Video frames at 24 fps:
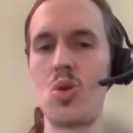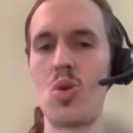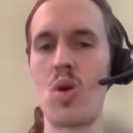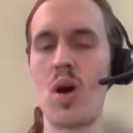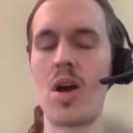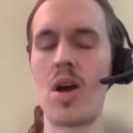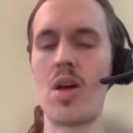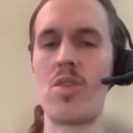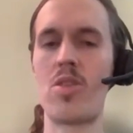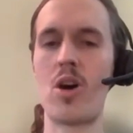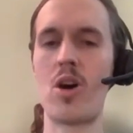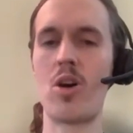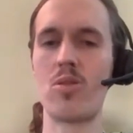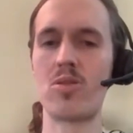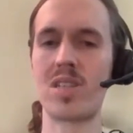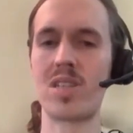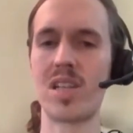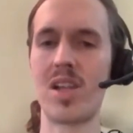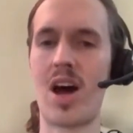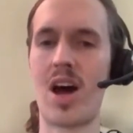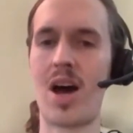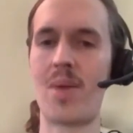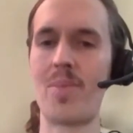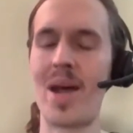to
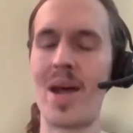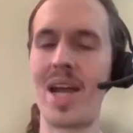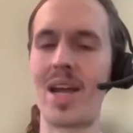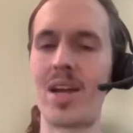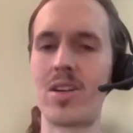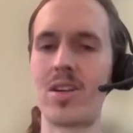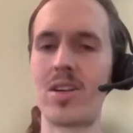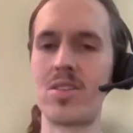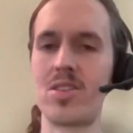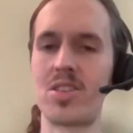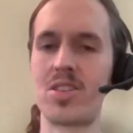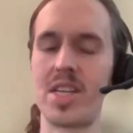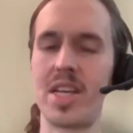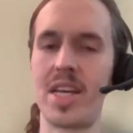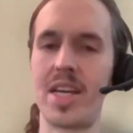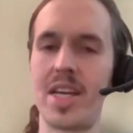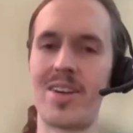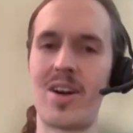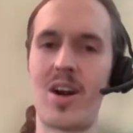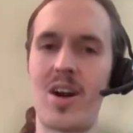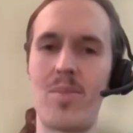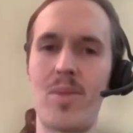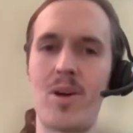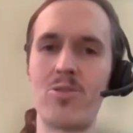those lawmakers
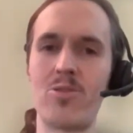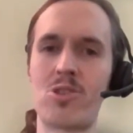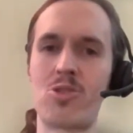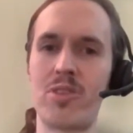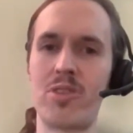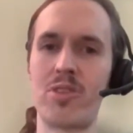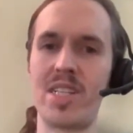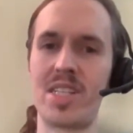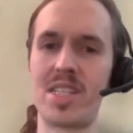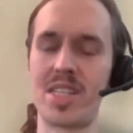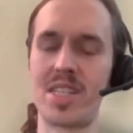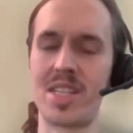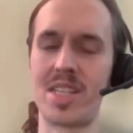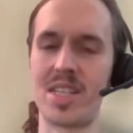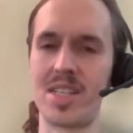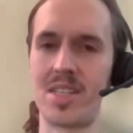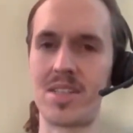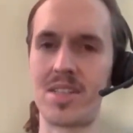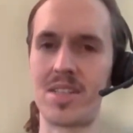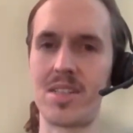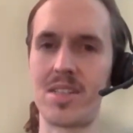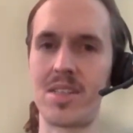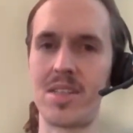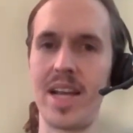in our most
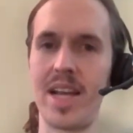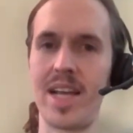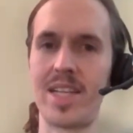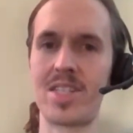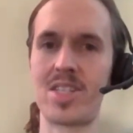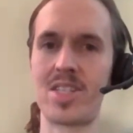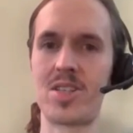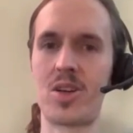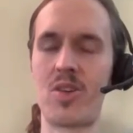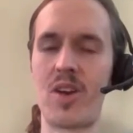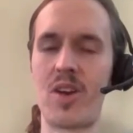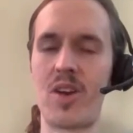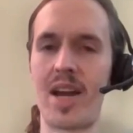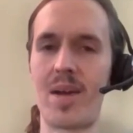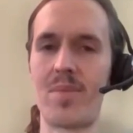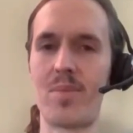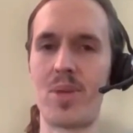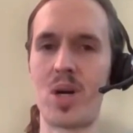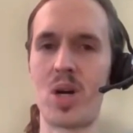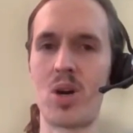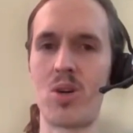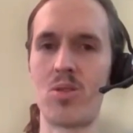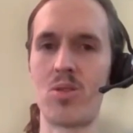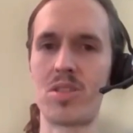recent
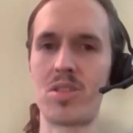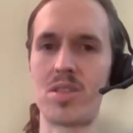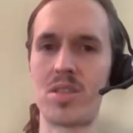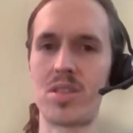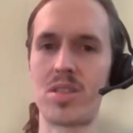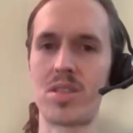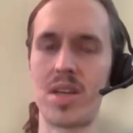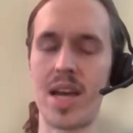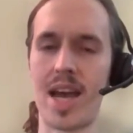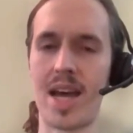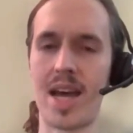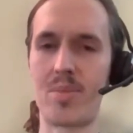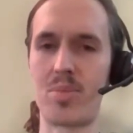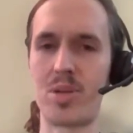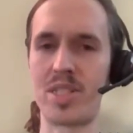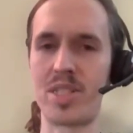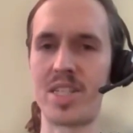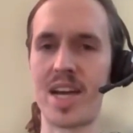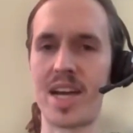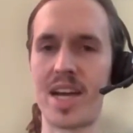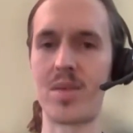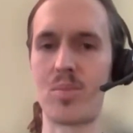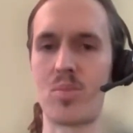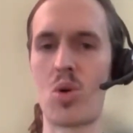Instagram post at
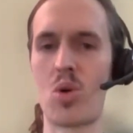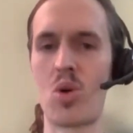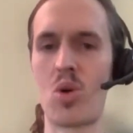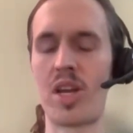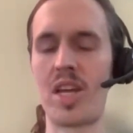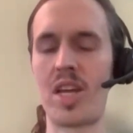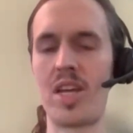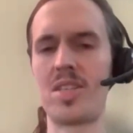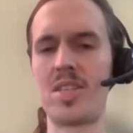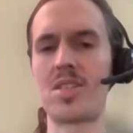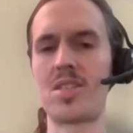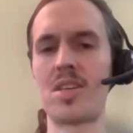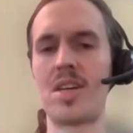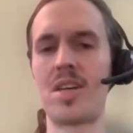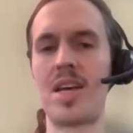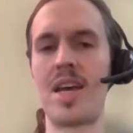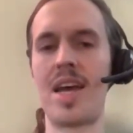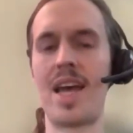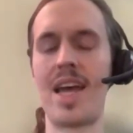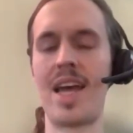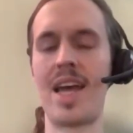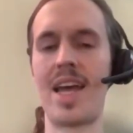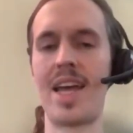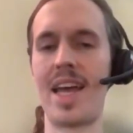Protect the Porkies.
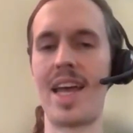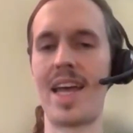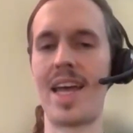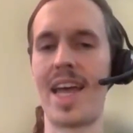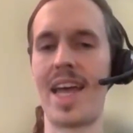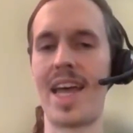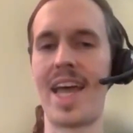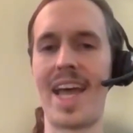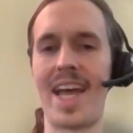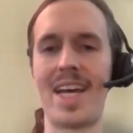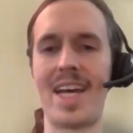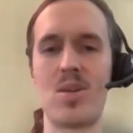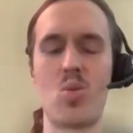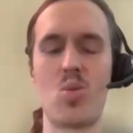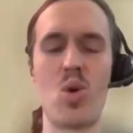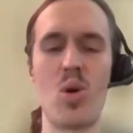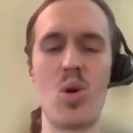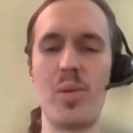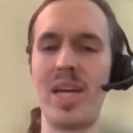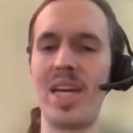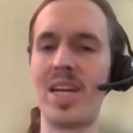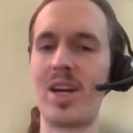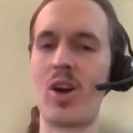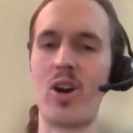And
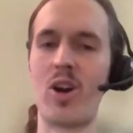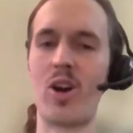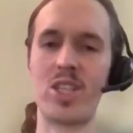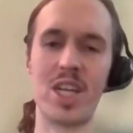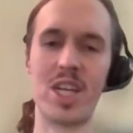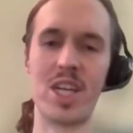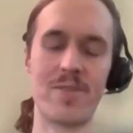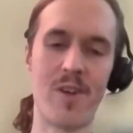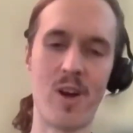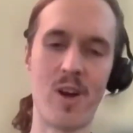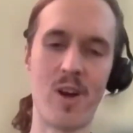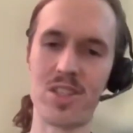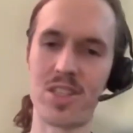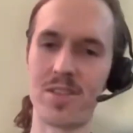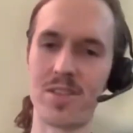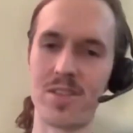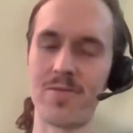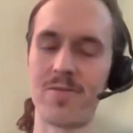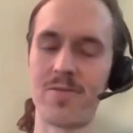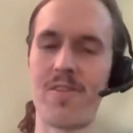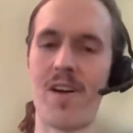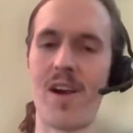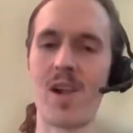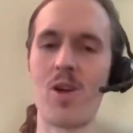we'll be encouraging folks
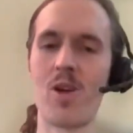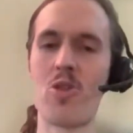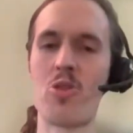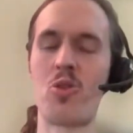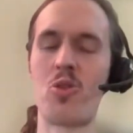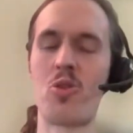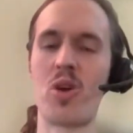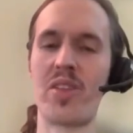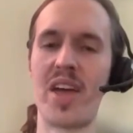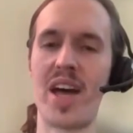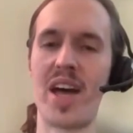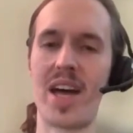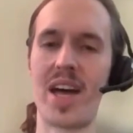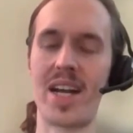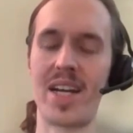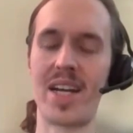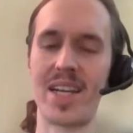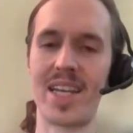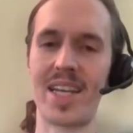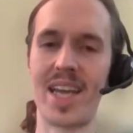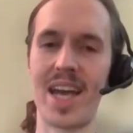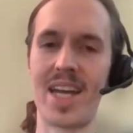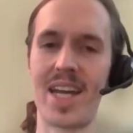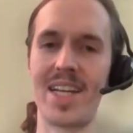to follow through on that
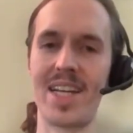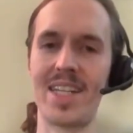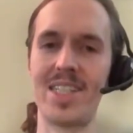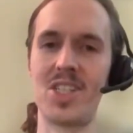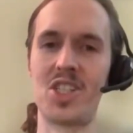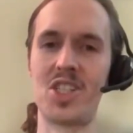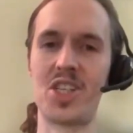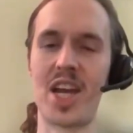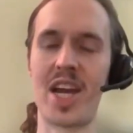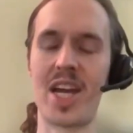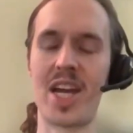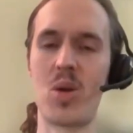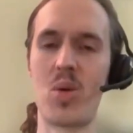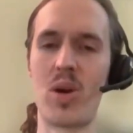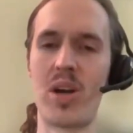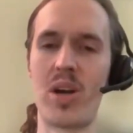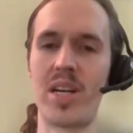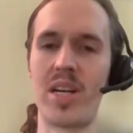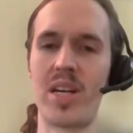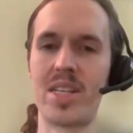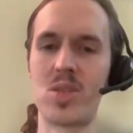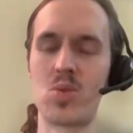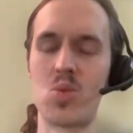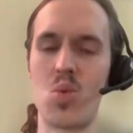again in
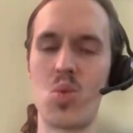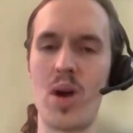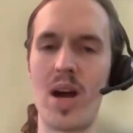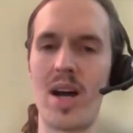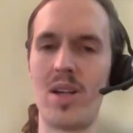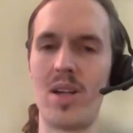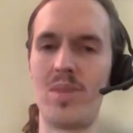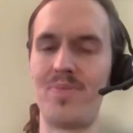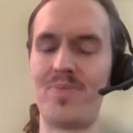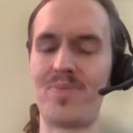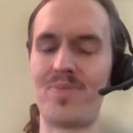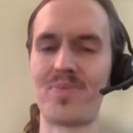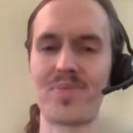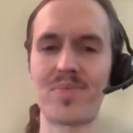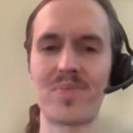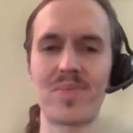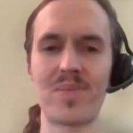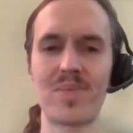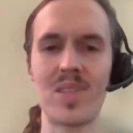January as well.